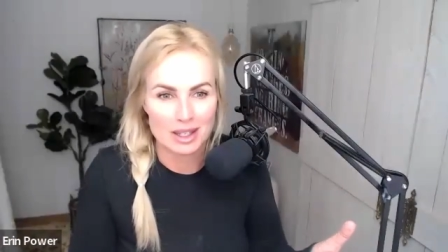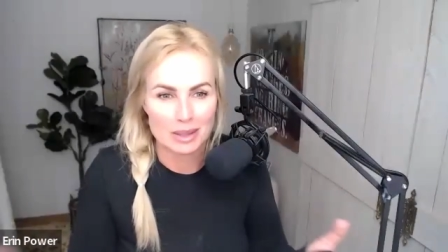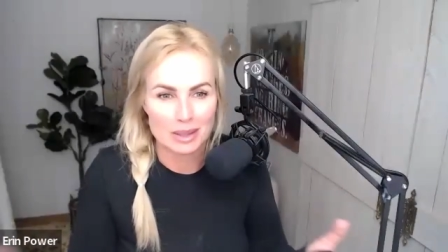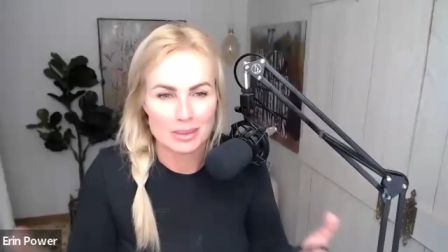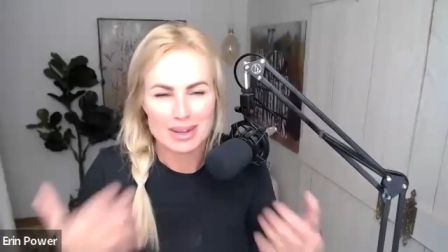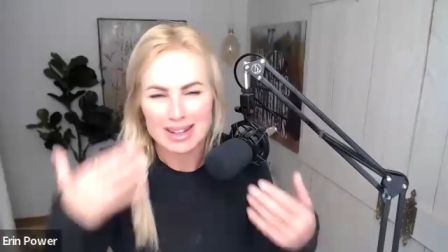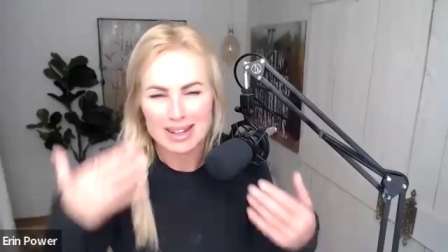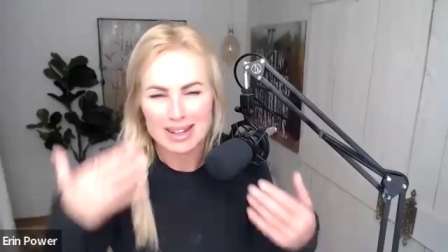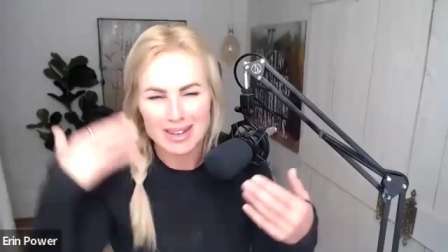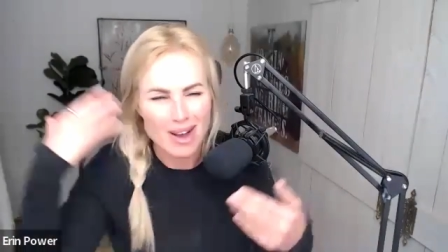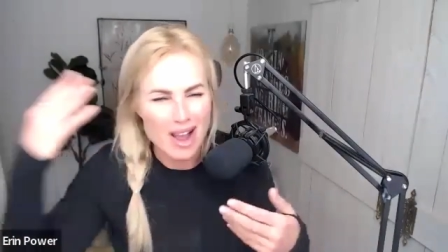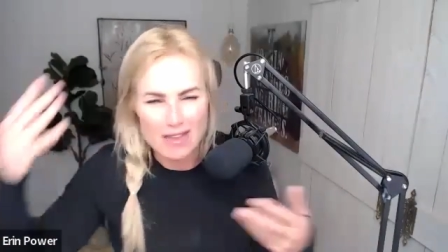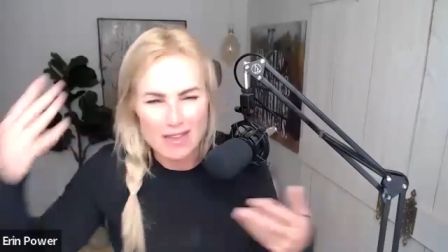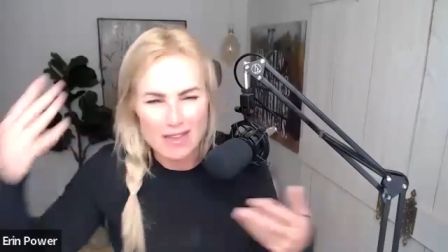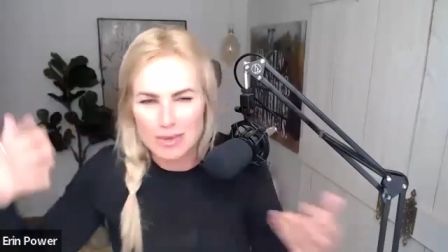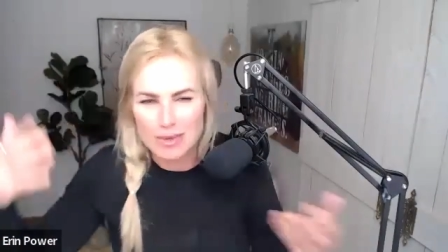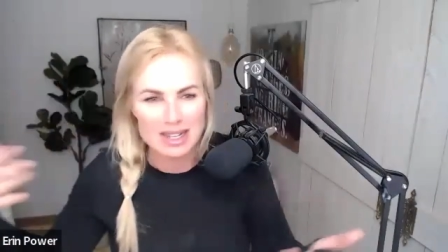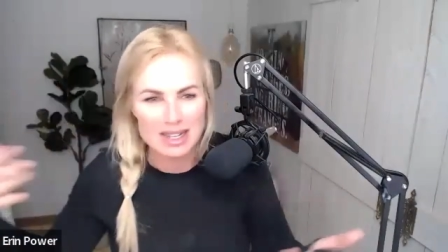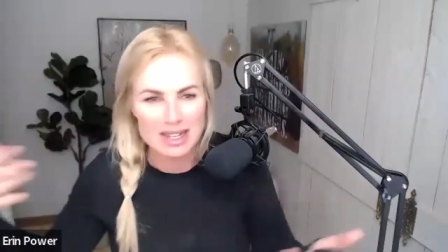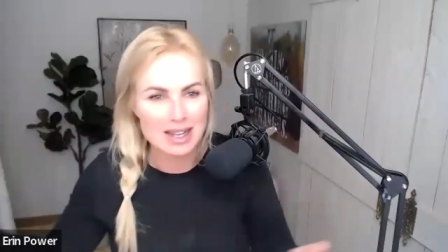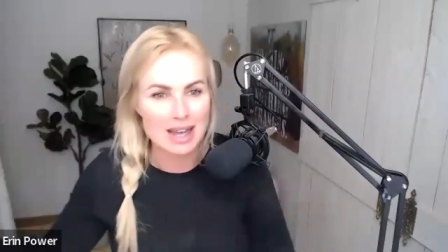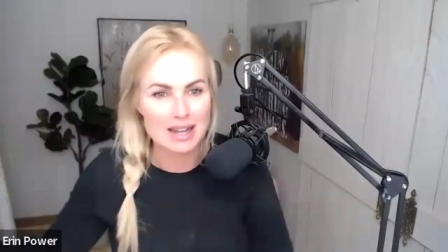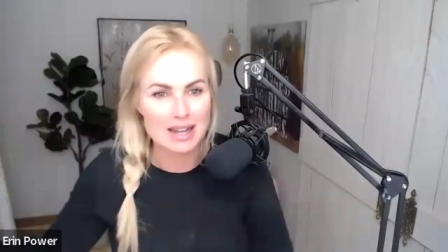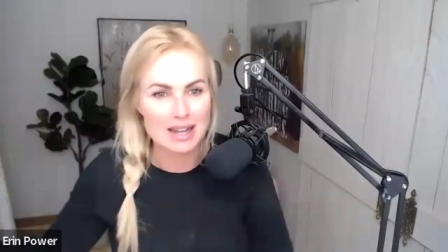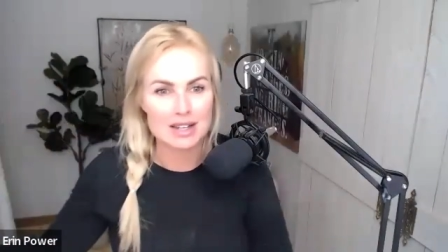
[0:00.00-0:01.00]
Like we,
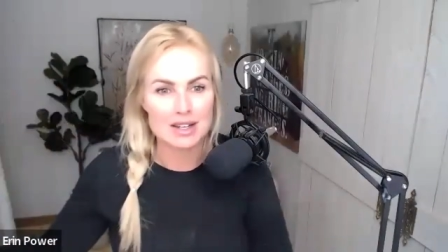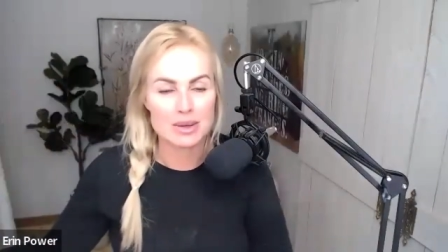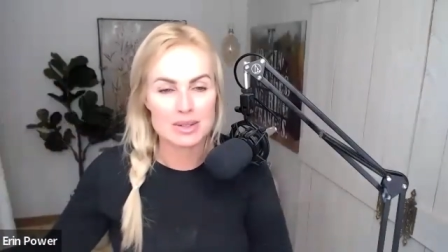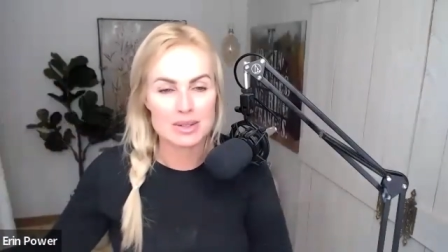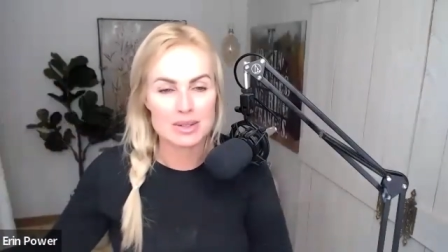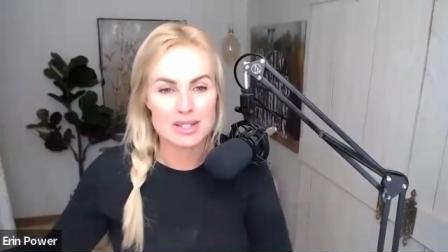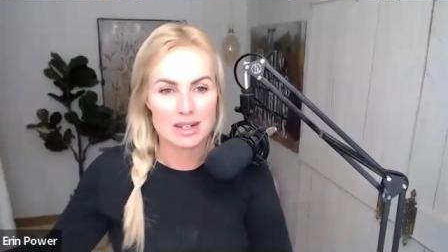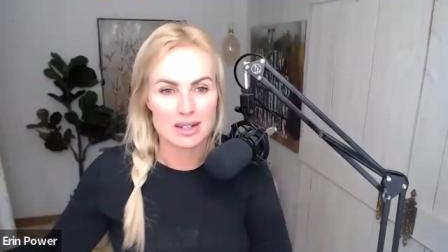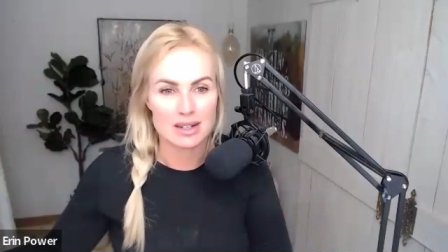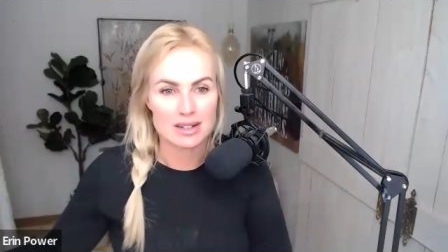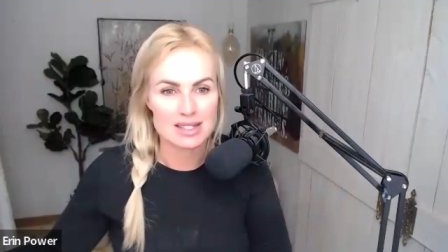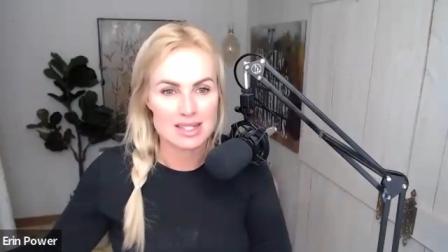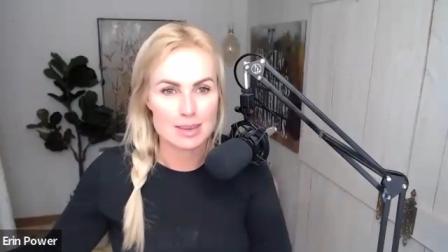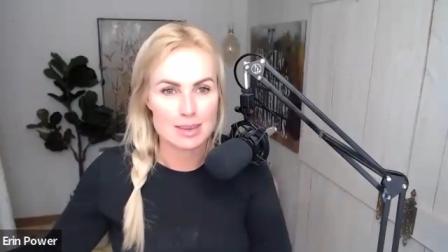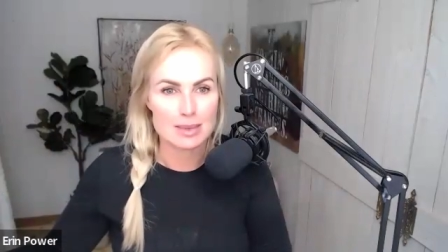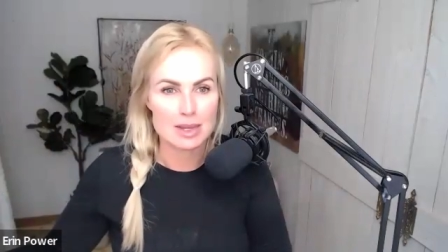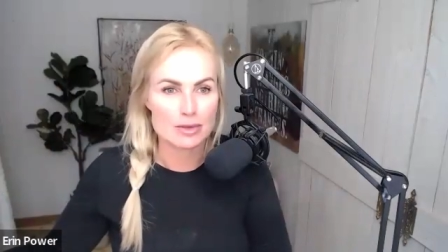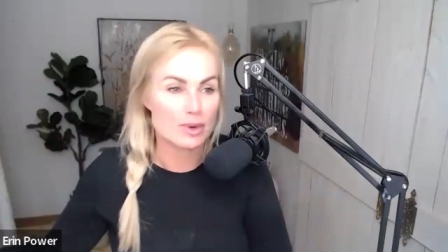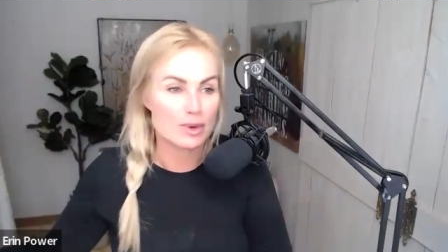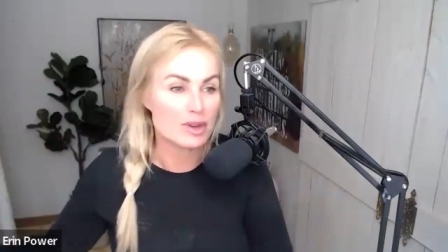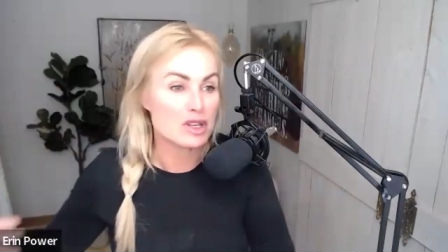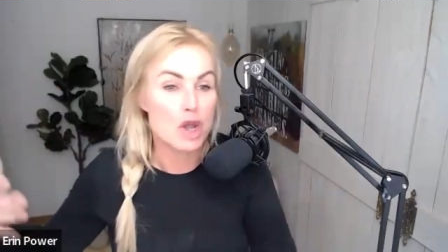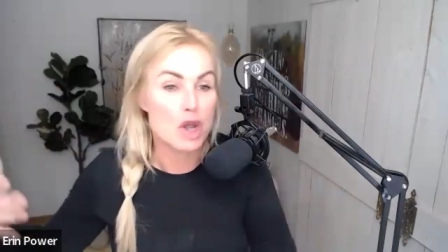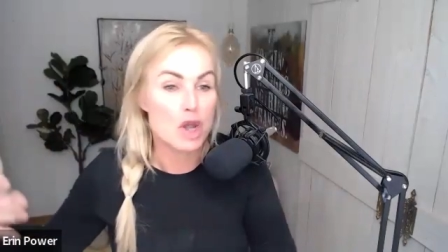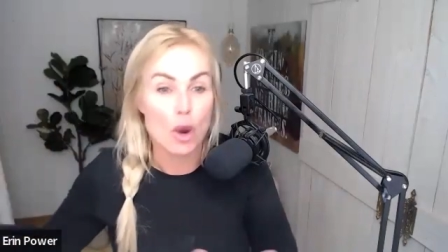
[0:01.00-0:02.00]
everybody kind of knows that on some
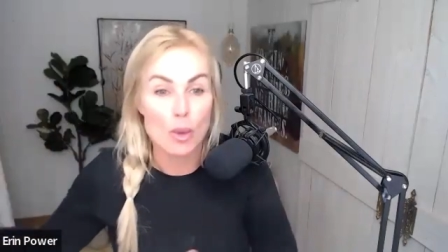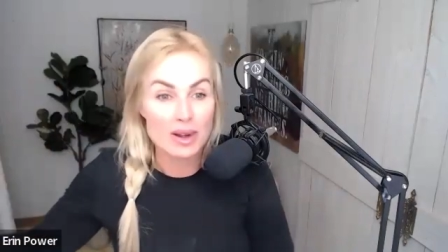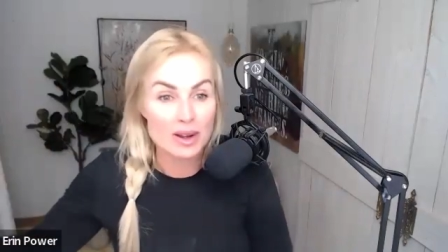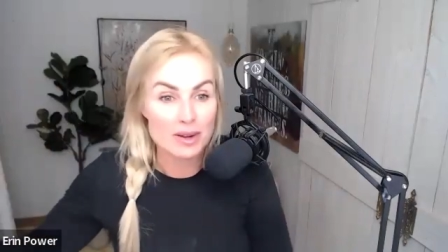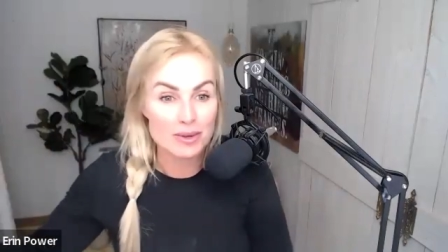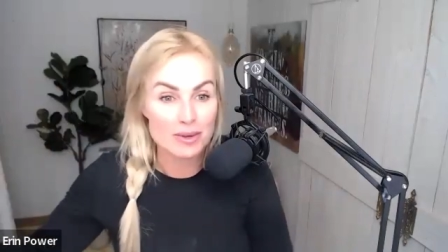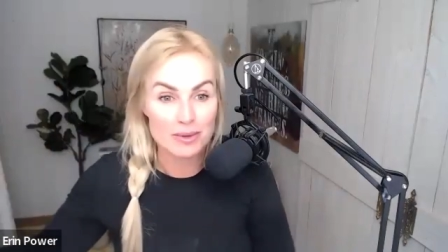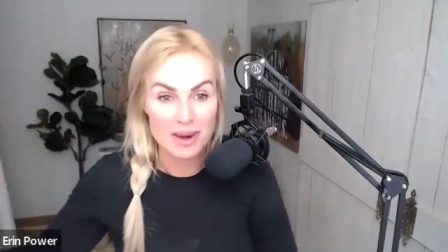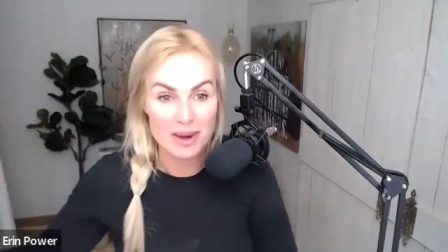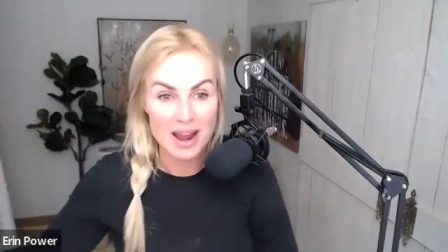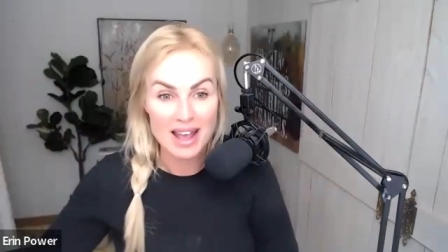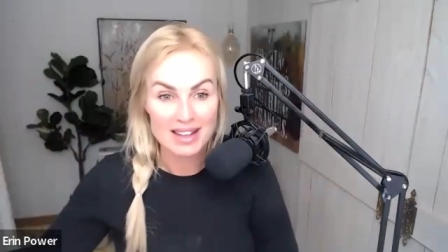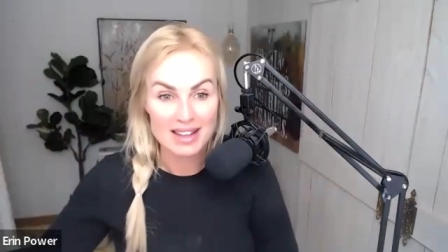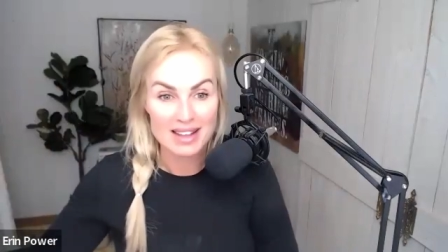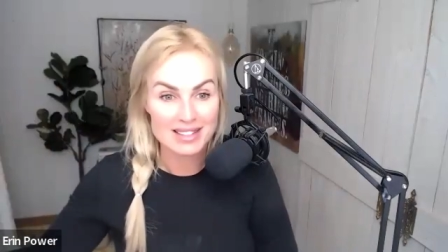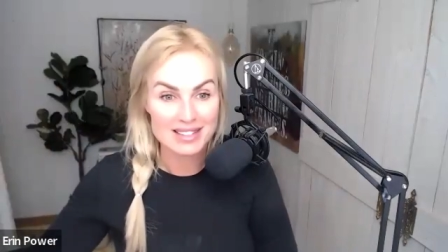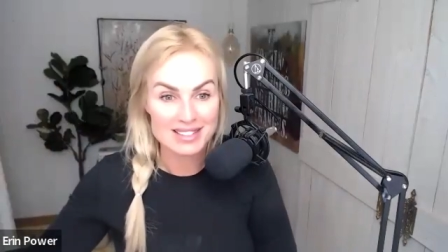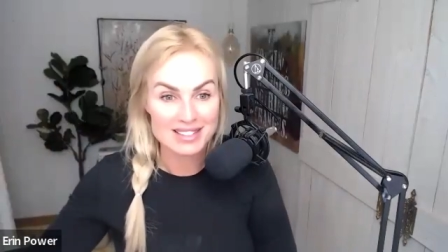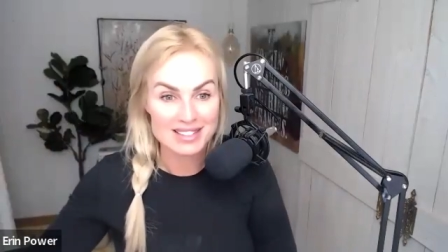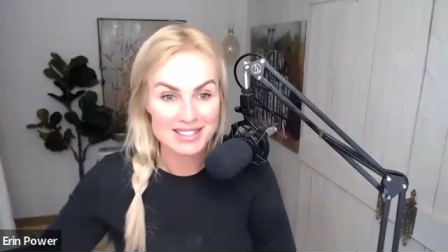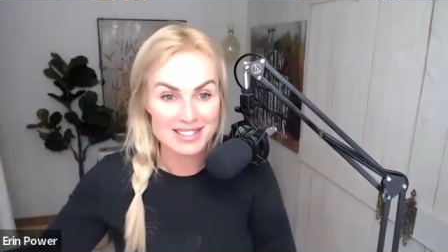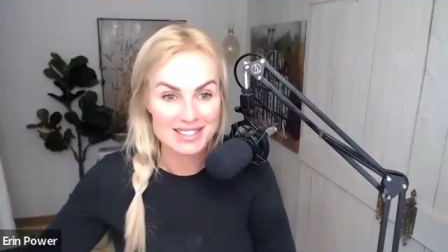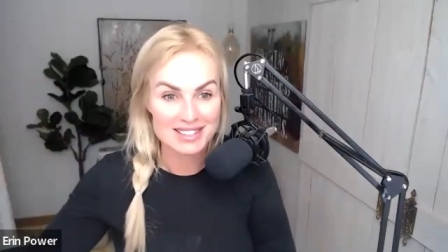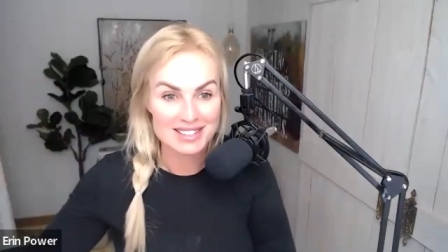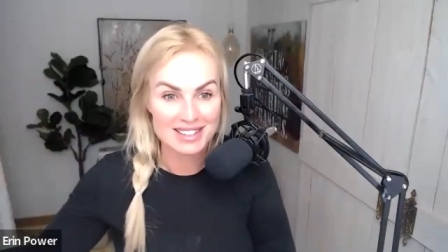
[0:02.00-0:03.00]
level, but nobody
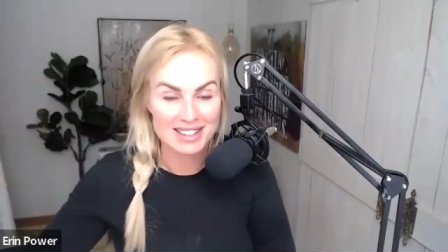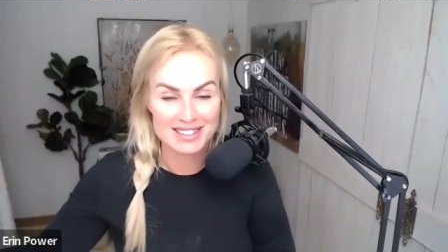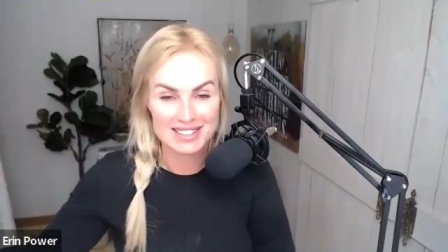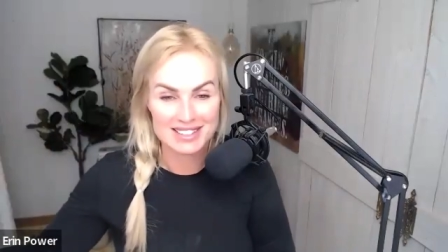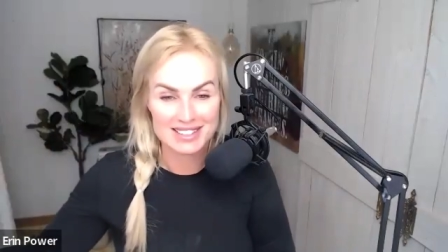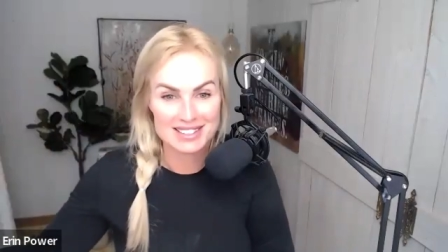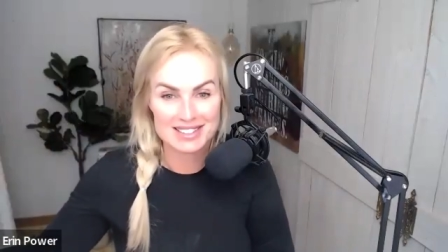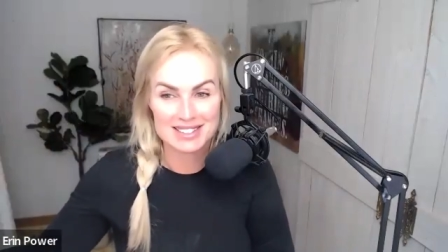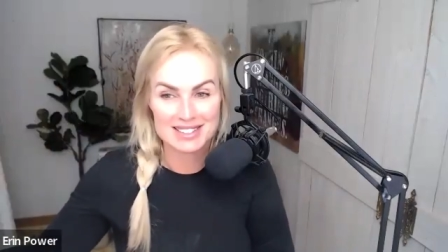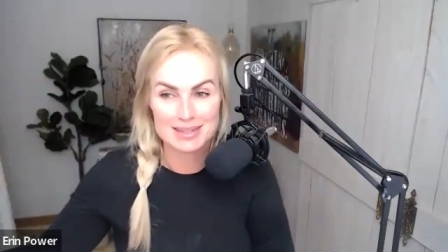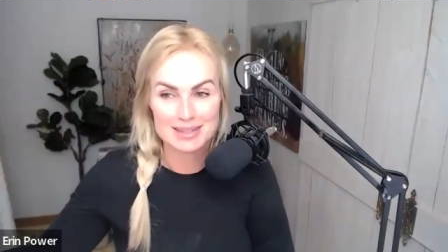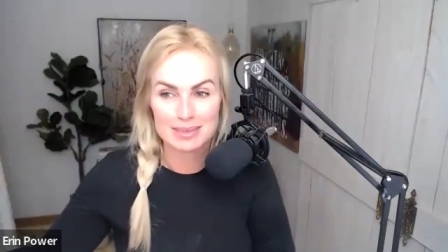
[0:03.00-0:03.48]
rests. It's just